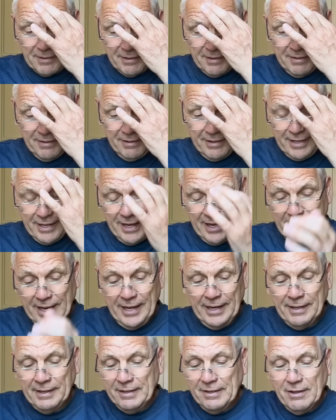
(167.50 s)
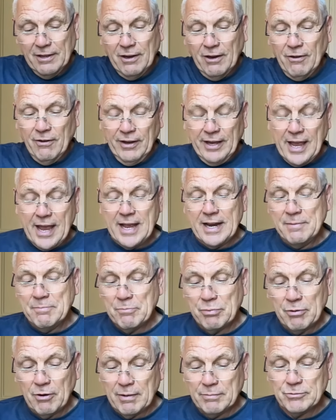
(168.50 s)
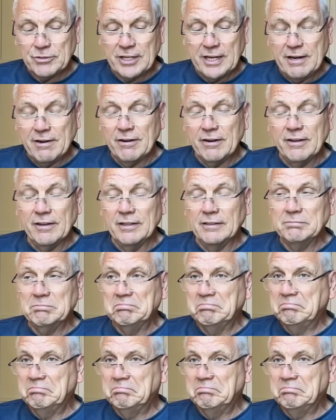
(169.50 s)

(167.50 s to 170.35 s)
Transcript: okay. I'm getting props here,